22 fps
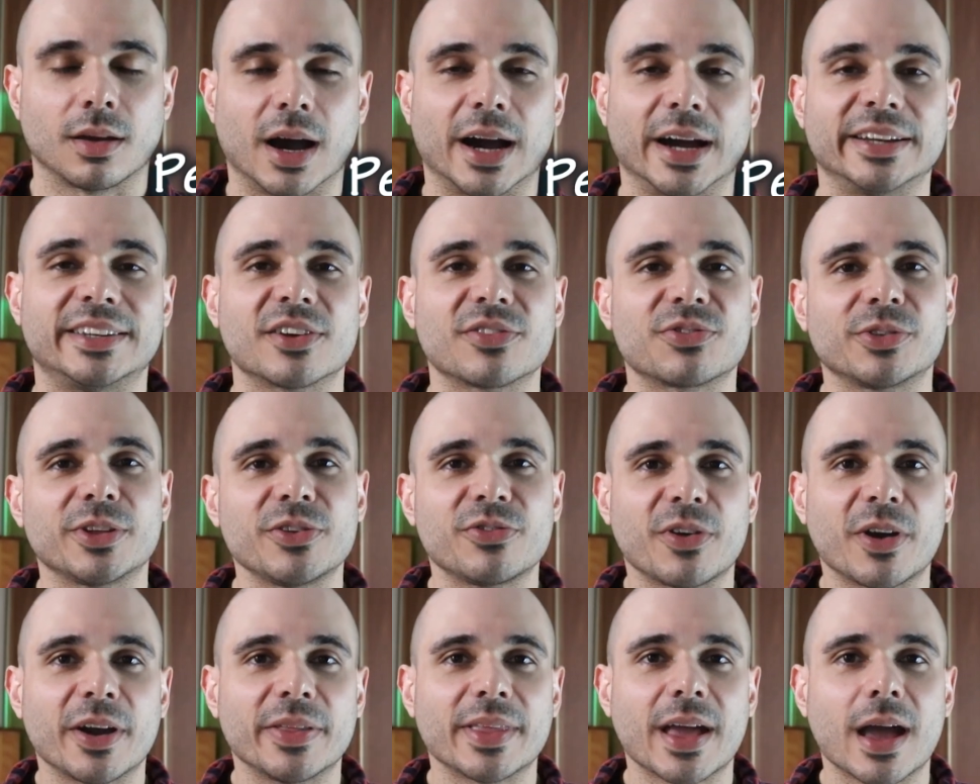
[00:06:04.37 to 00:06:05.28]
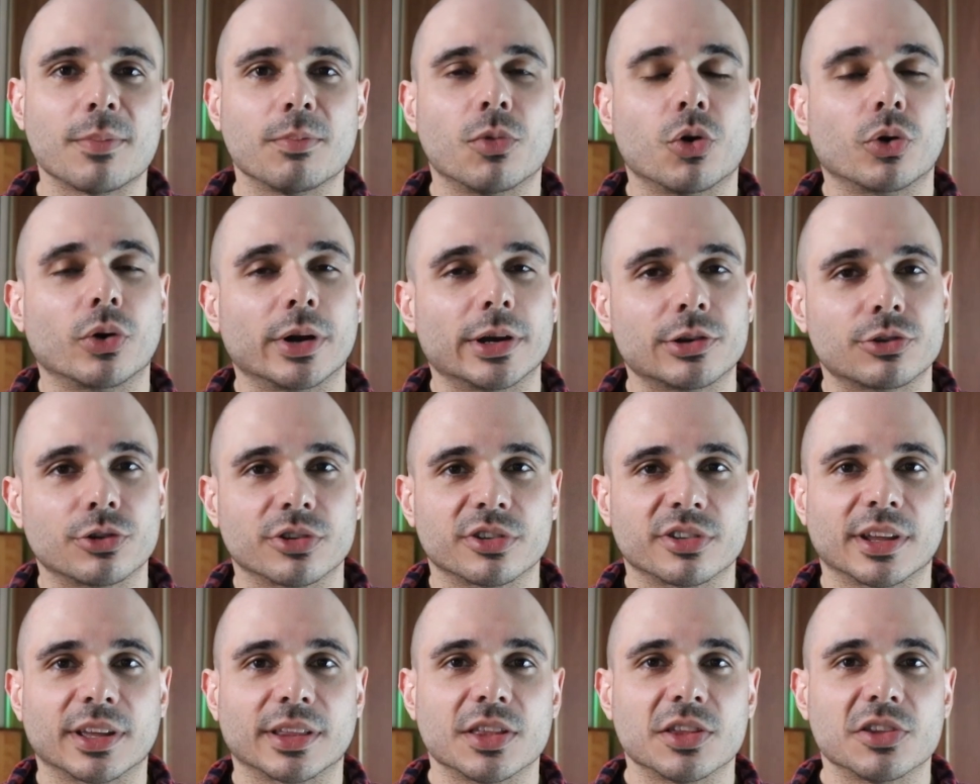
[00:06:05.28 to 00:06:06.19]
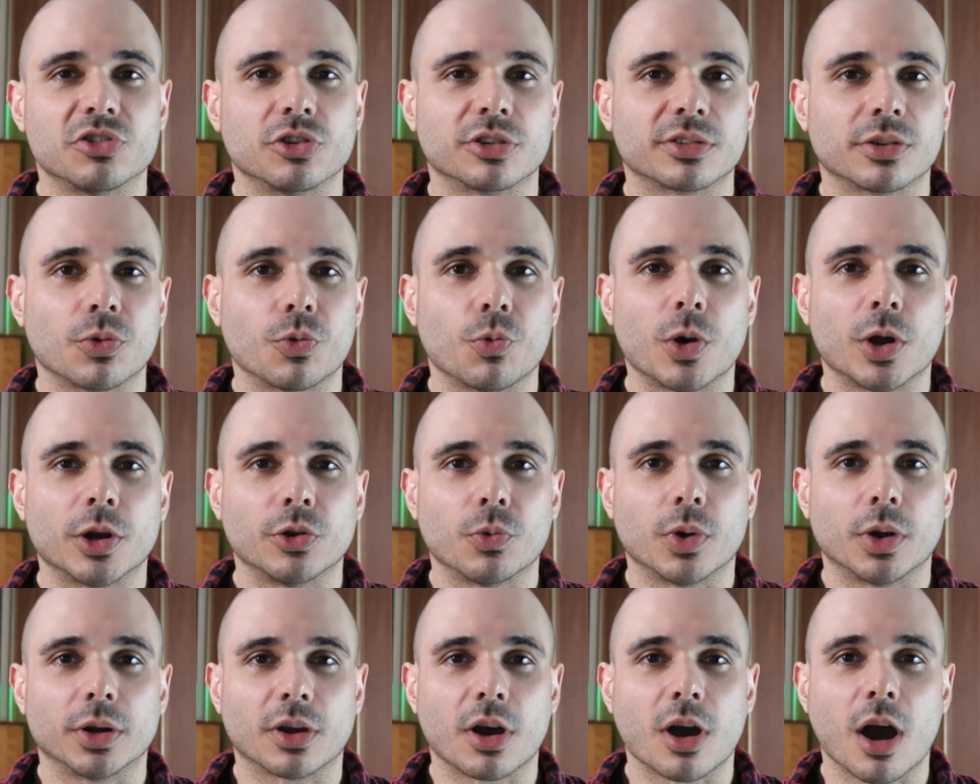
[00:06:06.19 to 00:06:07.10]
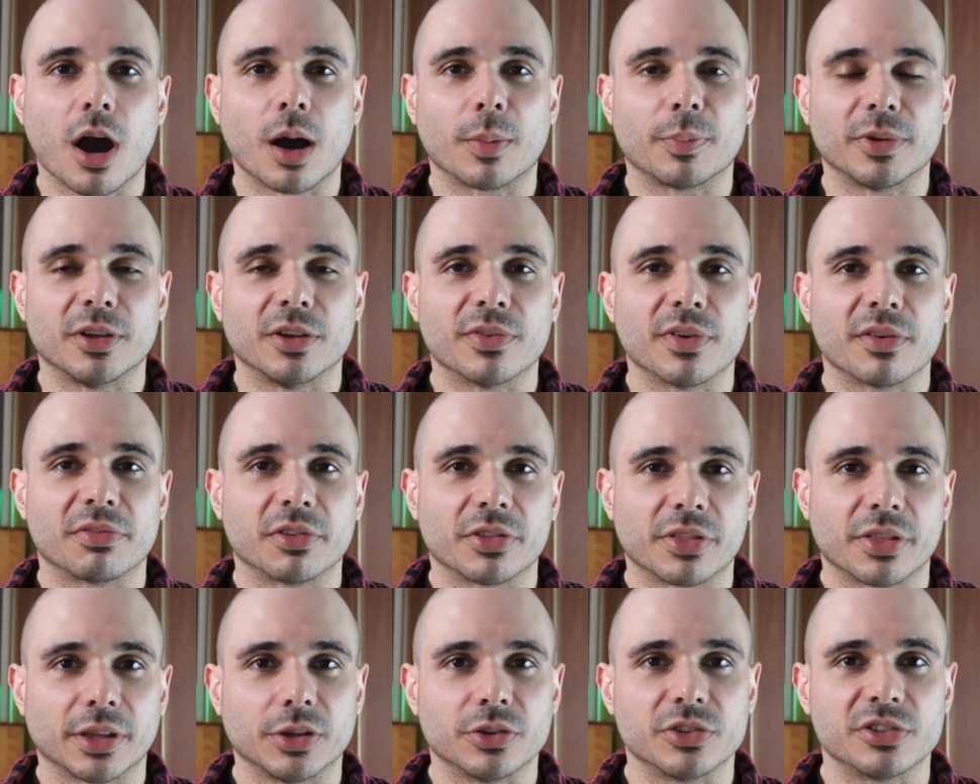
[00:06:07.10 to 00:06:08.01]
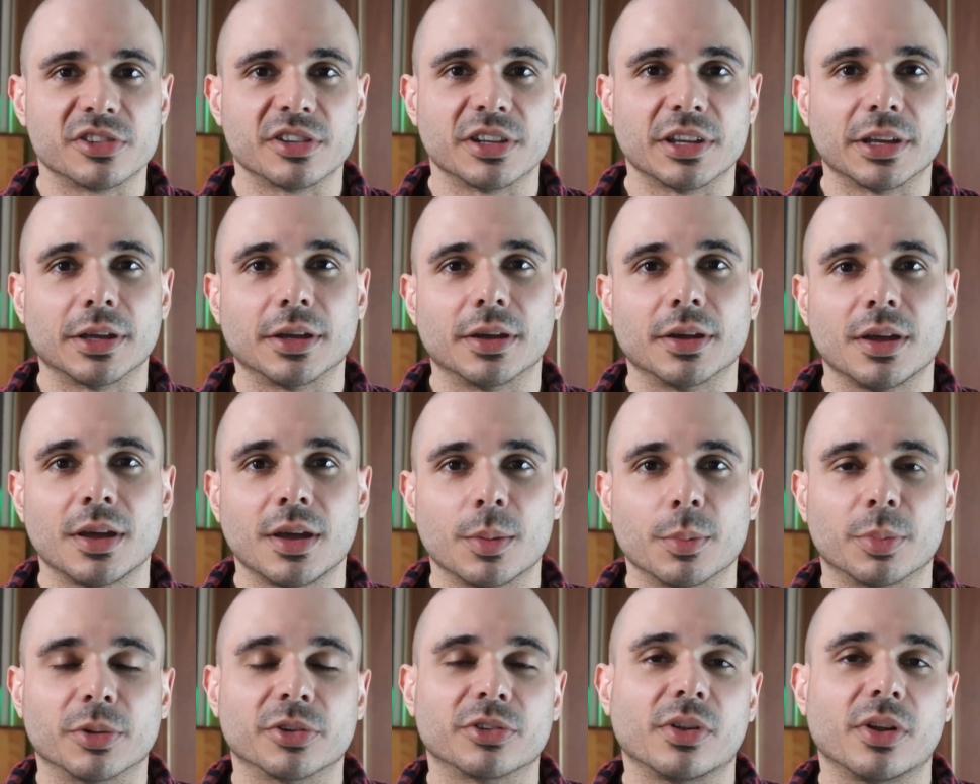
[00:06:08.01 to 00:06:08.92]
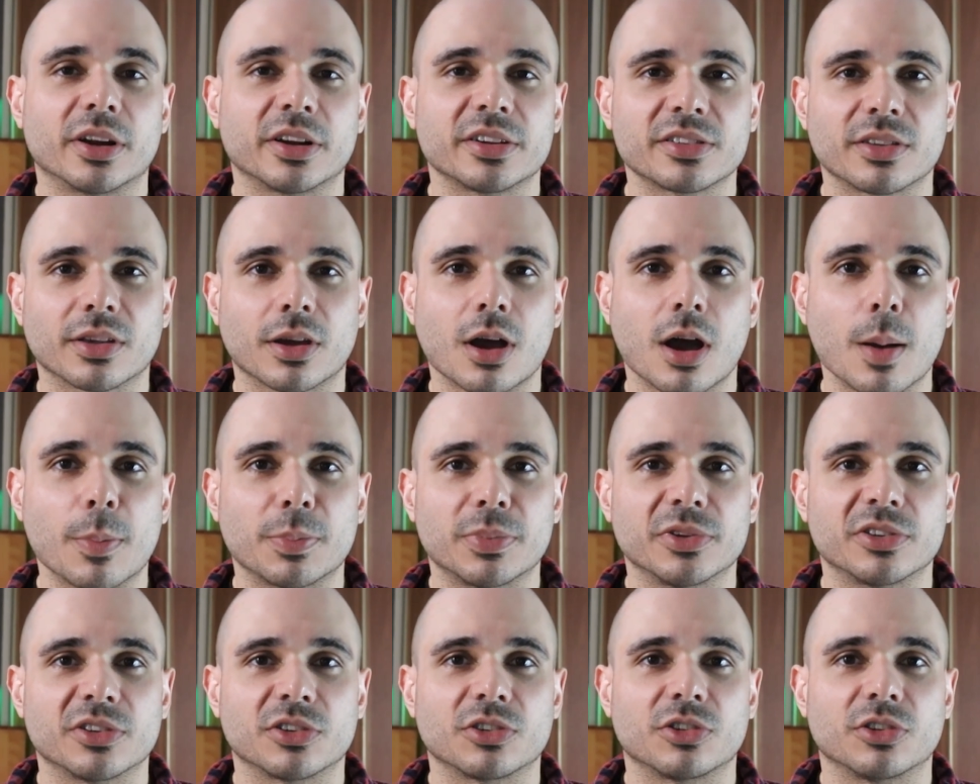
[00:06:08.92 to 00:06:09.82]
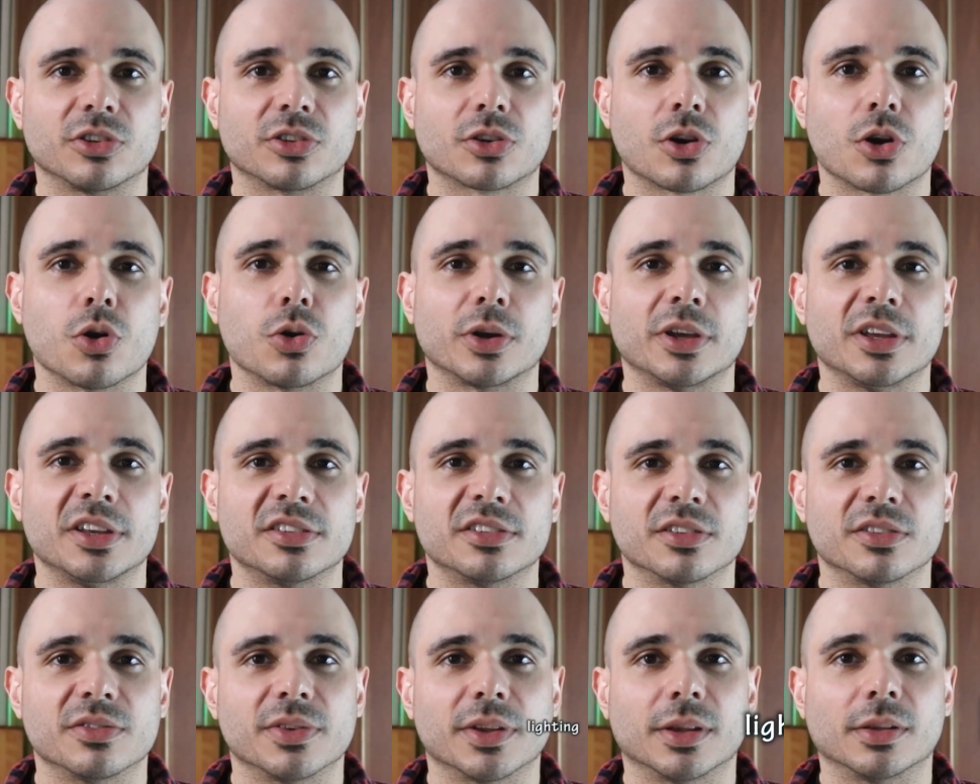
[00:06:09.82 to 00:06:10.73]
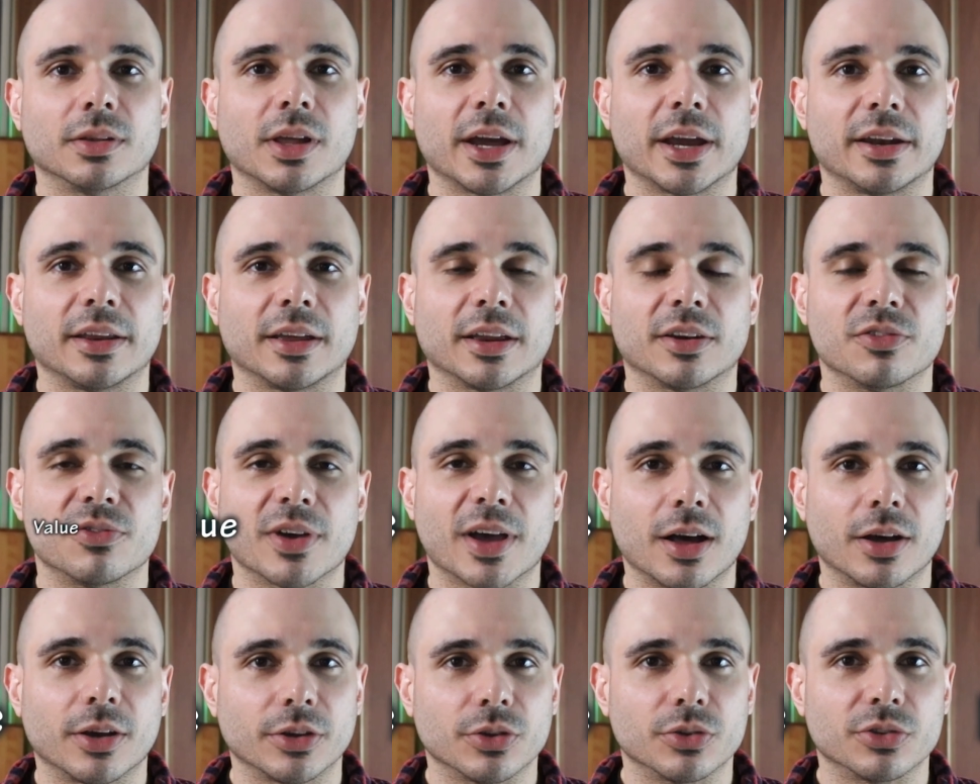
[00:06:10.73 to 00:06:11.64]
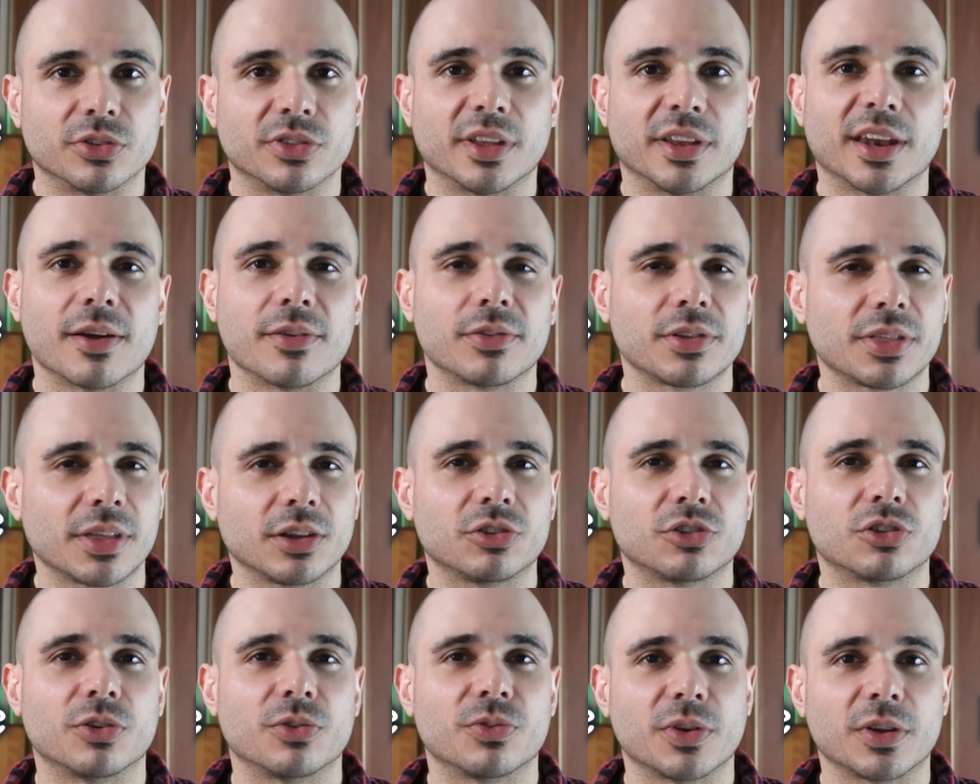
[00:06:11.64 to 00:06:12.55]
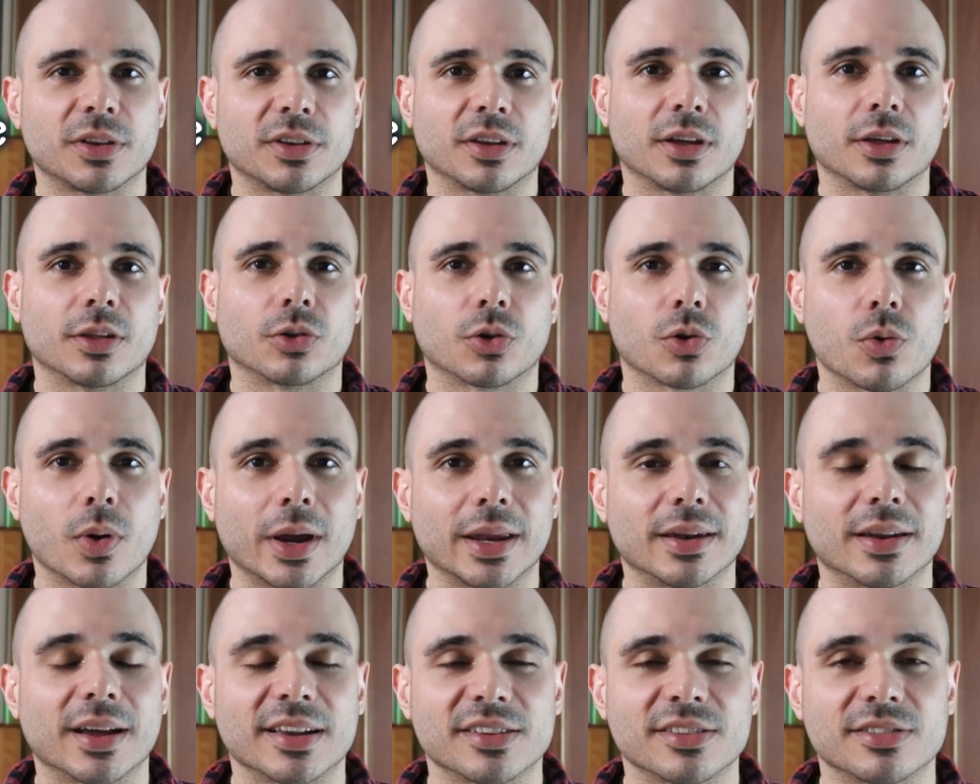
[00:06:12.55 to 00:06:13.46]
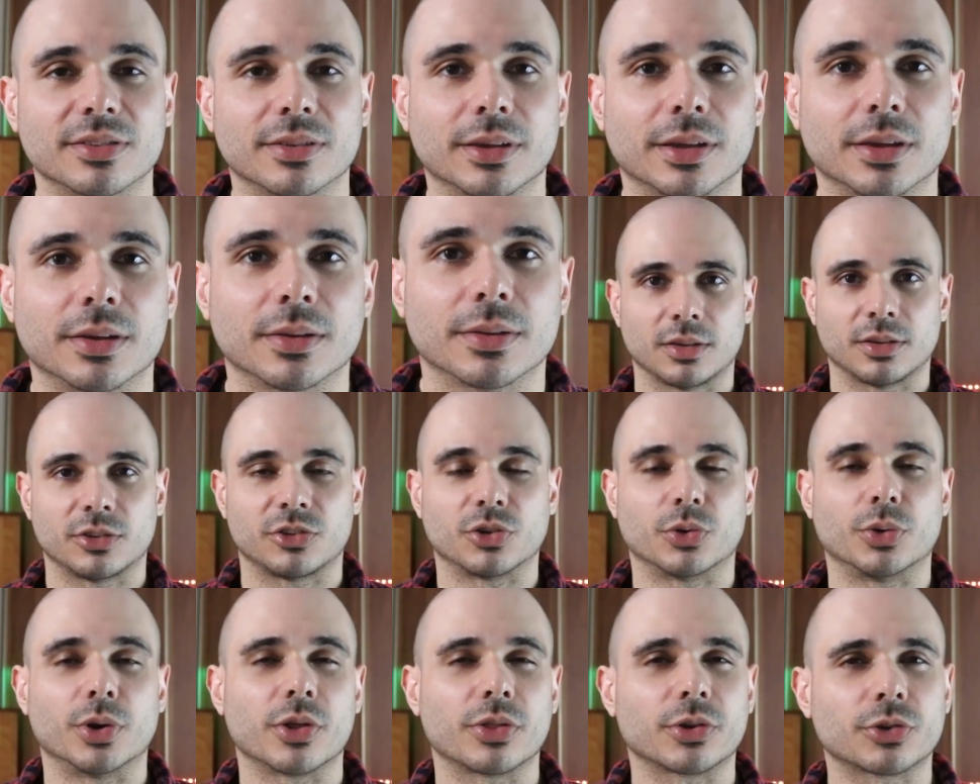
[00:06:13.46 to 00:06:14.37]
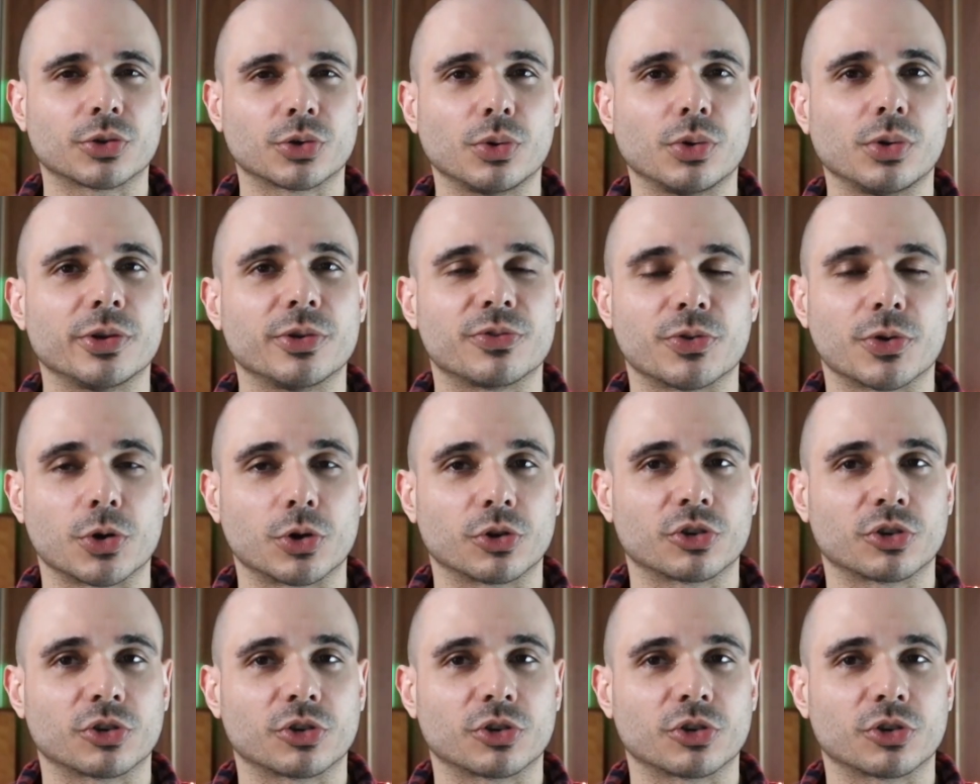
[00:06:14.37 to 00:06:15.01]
I definitely find that more interesting than just a one-to-one copy of everything you see, but as long as the composition is cohesive in lighting and values, then everything should fit together quite nicely. So another tool in